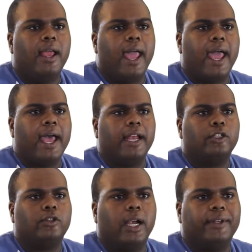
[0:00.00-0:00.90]
and
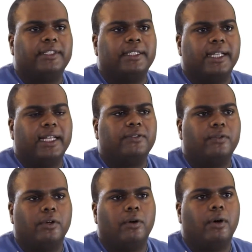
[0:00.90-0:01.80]
to be
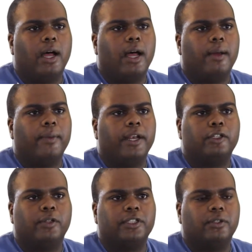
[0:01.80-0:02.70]
successful in the
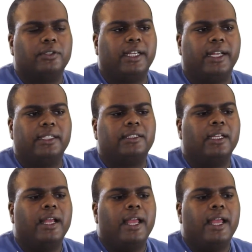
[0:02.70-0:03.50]
traditional sense,